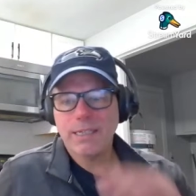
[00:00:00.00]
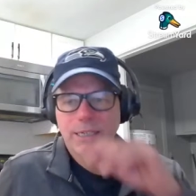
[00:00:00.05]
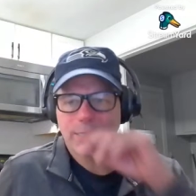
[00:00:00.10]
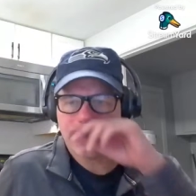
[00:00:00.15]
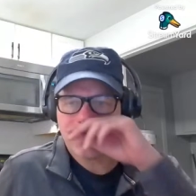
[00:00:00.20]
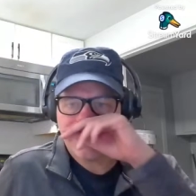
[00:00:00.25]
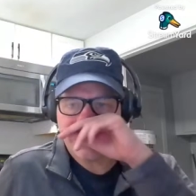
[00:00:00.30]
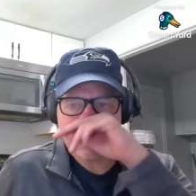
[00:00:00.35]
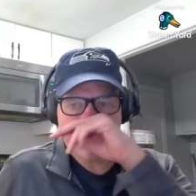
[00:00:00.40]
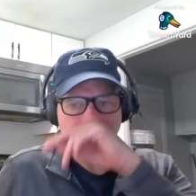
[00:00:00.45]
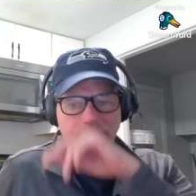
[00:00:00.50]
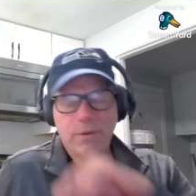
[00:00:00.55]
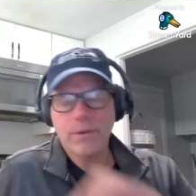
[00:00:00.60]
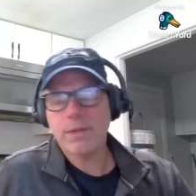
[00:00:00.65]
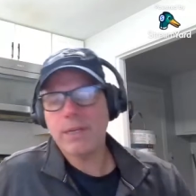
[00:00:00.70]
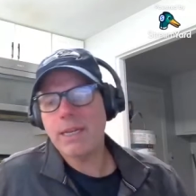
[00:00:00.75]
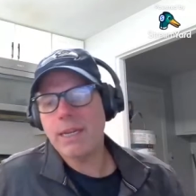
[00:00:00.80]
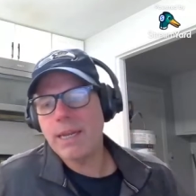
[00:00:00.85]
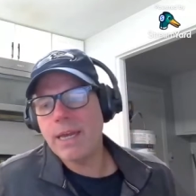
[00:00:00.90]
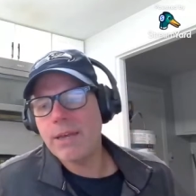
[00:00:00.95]

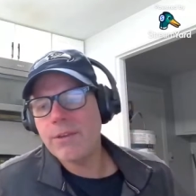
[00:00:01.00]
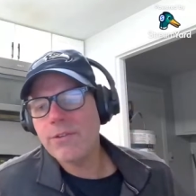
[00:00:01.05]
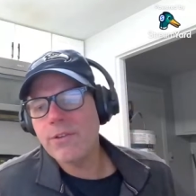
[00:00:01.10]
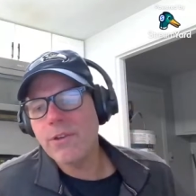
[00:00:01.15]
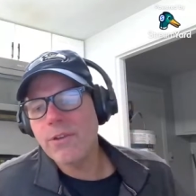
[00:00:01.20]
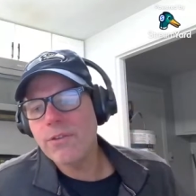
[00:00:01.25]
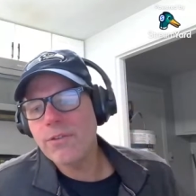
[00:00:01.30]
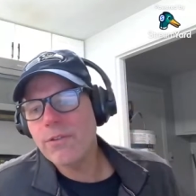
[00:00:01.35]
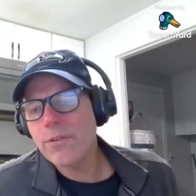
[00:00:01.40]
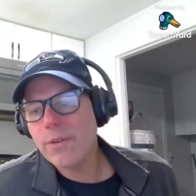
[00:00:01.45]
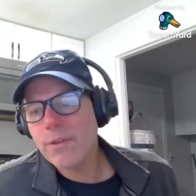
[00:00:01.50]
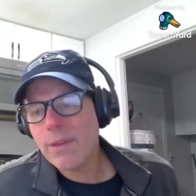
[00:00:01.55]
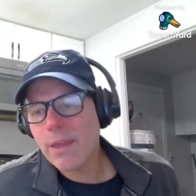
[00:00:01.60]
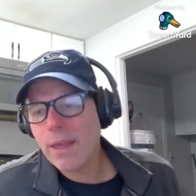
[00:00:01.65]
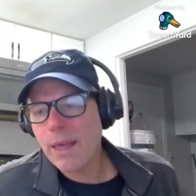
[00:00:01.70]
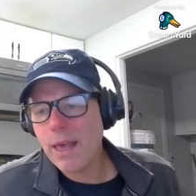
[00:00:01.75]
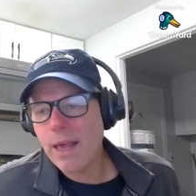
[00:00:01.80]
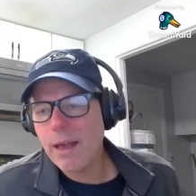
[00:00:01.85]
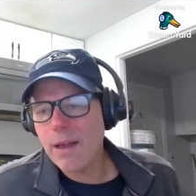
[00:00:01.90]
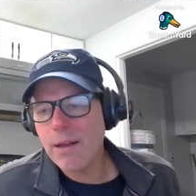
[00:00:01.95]
H1013Ss
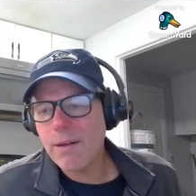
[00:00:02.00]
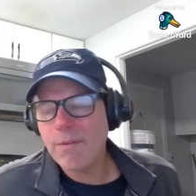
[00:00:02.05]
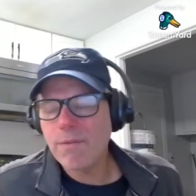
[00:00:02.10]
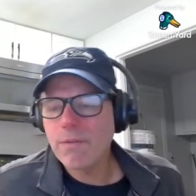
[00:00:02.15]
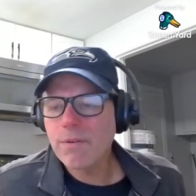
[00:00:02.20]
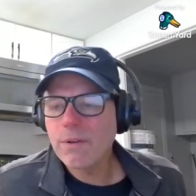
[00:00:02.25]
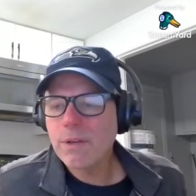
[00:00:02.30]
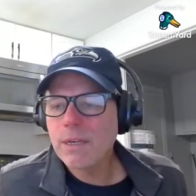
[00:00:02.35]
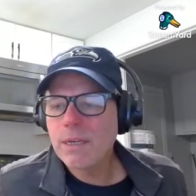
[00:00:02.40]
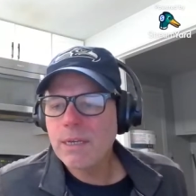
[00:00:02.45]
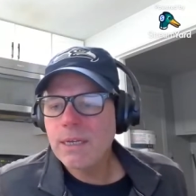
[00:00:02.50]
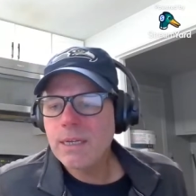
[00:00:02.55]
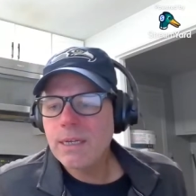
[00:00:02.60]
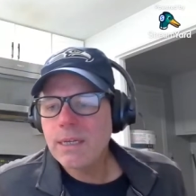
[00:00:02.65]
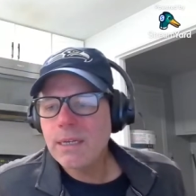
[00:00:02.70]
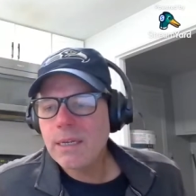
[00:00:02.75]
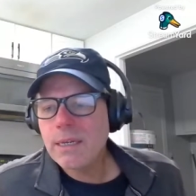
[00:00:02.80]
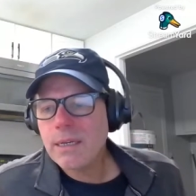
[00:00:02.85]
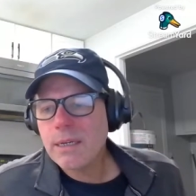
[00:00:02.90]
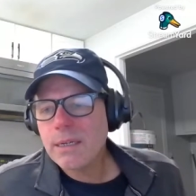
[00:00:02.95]
have
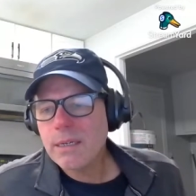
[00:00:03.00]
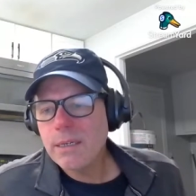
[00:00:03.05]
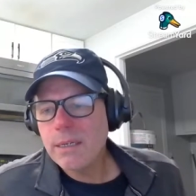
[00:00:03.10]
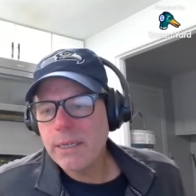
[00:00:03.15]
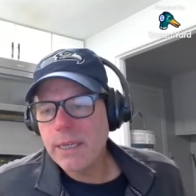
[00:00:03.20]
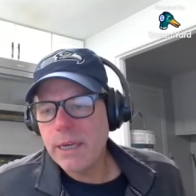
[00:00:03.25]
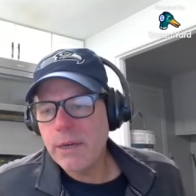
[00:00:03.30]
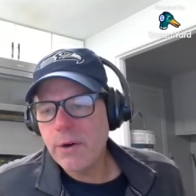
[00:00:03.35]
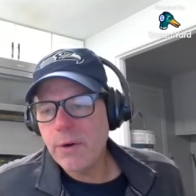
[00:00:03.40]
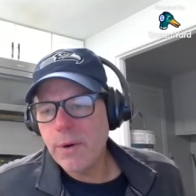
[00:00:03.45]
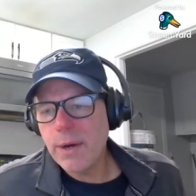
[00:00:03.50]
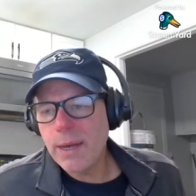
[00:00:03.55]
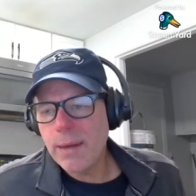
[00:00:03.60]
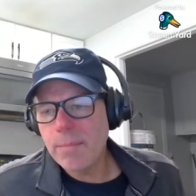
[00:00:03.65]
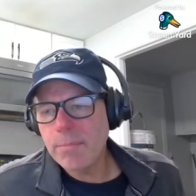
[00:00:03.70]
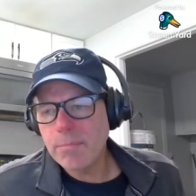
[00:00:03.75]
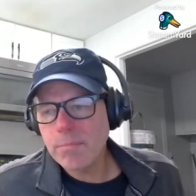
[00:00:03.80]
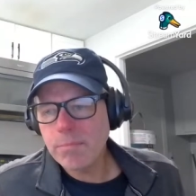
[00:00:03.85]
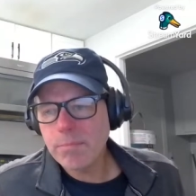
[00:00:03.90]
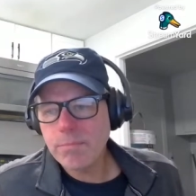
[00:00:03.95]

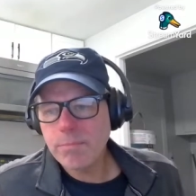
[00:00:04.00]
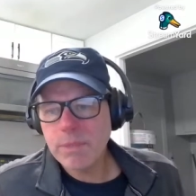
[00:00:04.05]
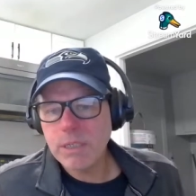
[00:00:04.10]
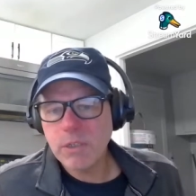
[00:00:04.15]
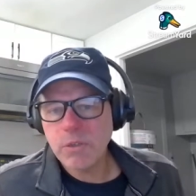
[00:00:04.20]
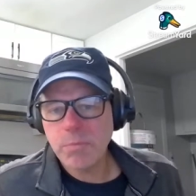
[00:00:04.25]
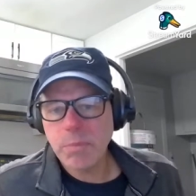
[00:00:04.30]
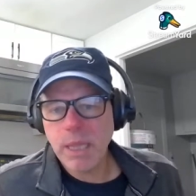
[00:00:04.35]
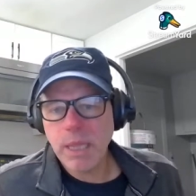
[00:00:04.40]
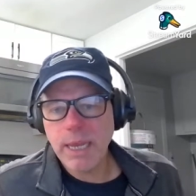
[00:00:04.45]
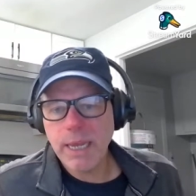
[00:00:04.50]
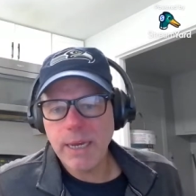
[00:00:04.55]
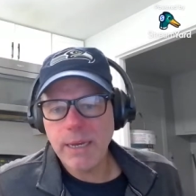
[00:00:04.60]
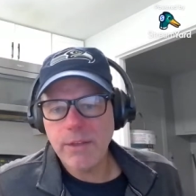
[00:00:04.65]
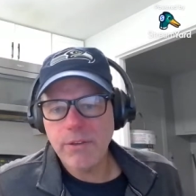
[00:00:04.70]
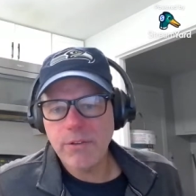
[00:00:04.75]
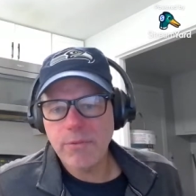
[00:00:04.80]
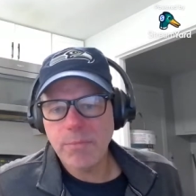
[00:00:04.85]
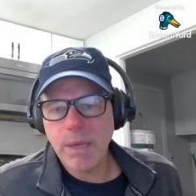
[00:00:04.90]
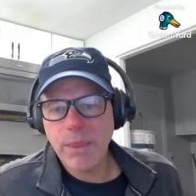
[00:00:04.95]
DOM displayed
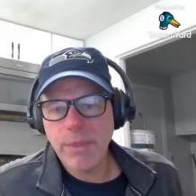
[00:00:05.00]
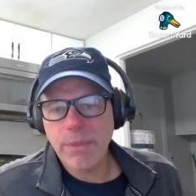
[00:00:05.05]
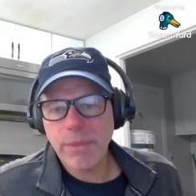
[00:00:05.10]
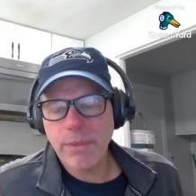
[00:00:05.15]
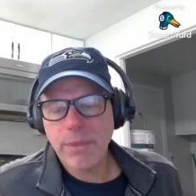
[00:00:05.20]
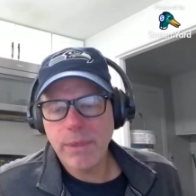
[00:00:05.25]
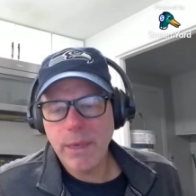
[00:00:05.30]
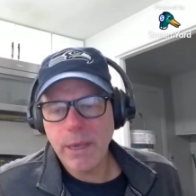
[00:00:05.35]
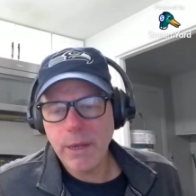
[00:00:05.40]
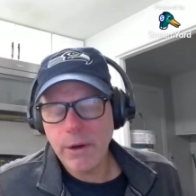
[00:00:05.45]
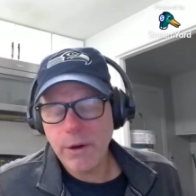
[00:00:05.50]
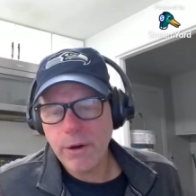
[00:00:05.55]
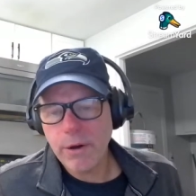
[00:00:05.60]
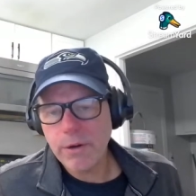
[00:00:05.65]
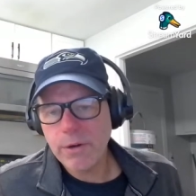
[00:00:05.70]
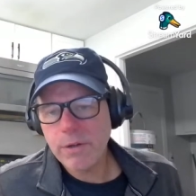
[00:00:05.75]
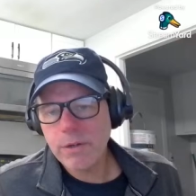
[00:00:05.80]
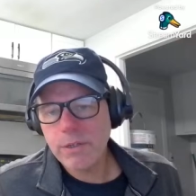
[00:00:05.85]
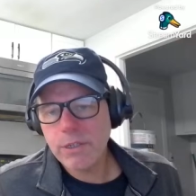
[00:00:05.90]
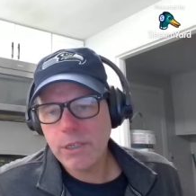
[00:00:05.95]
as month
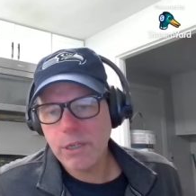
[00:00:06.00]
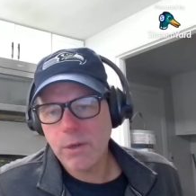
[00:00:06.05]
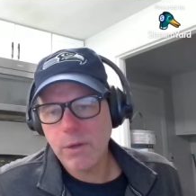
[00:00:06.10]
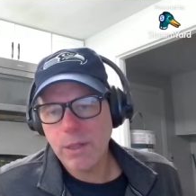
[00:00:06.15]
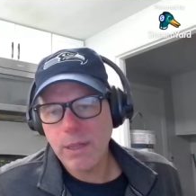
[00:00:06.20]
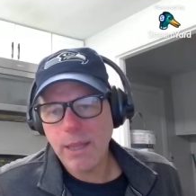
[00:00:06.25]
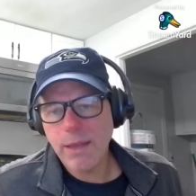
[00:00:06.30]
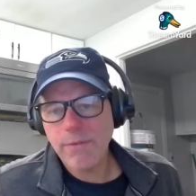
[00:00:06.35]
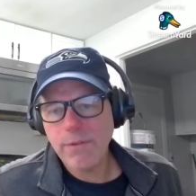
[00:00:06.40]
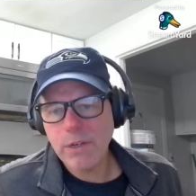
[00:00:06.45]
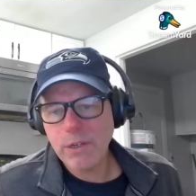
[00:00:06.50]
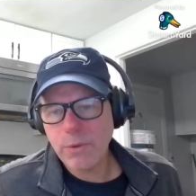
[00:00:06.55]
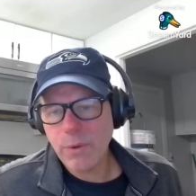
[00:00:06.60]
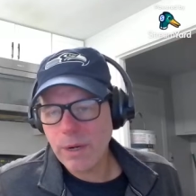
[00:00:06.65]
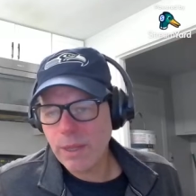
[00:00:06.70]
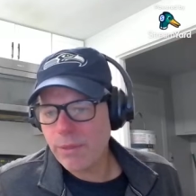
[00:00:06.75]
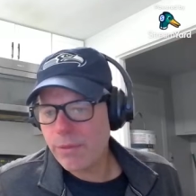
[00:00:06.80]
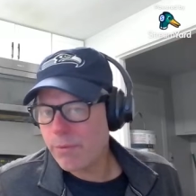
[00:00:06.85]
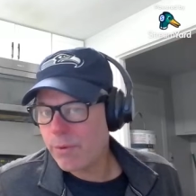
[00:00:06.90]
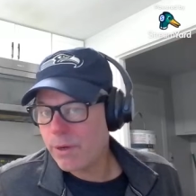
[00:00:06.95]
year, so
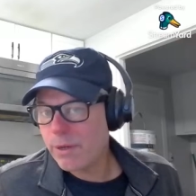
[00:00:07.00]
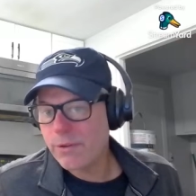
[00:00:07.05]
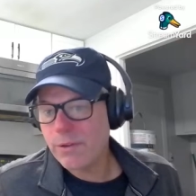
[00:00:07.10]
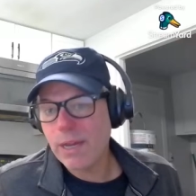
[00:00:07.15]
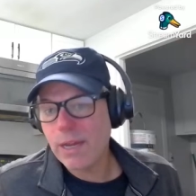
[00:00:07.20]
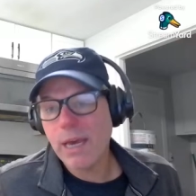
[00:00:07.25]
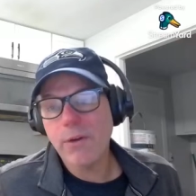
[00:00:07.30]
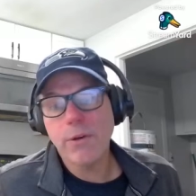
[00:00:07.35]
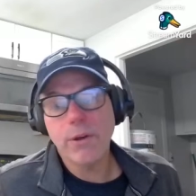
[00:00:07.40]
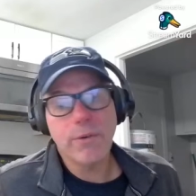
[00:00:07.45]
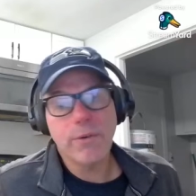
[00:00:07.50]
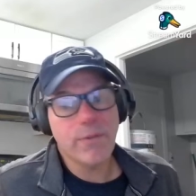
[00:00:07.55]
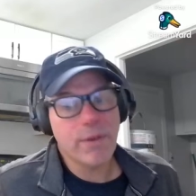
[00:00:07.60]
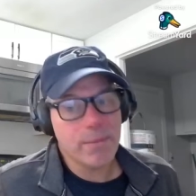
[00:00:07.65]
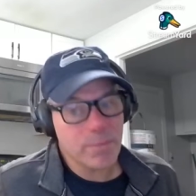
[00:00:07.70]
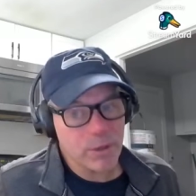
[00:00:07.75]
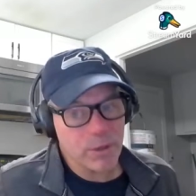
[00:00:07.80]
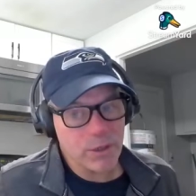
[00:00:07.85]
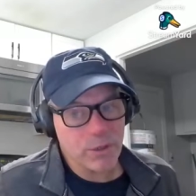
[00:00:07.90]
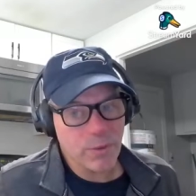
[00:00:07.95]
1123 is now
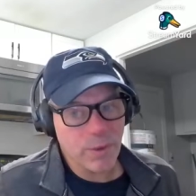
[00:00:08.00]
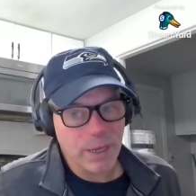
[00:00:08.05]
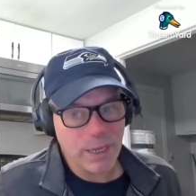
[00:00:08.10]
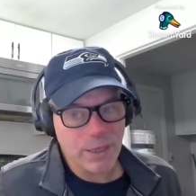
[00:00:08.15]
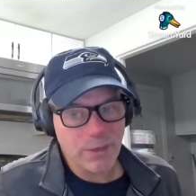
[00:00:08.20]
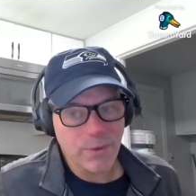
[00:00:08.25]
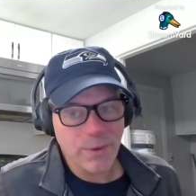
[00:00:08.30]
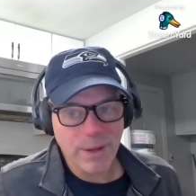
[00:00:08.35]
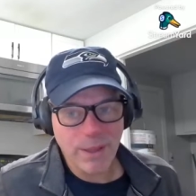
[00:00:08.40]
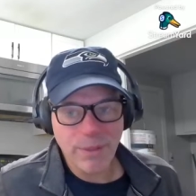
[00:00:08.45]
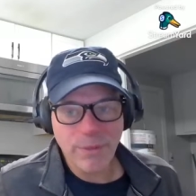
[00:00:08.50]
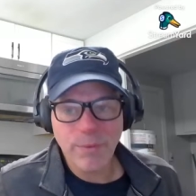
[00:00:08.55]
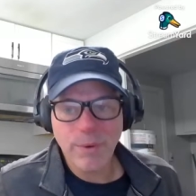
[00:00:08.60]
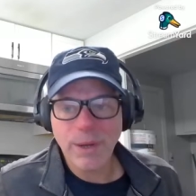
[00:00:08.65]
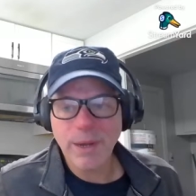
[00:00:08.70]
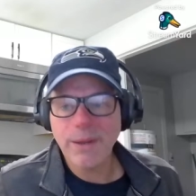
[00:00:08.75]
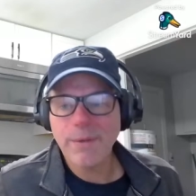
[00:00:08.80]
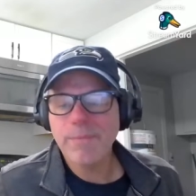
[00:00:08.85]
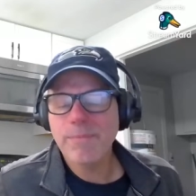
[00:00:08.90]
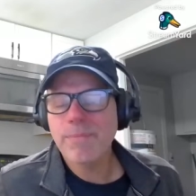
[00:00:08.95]
November
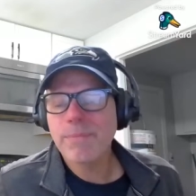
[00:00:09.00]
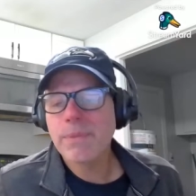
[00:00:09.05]
2023.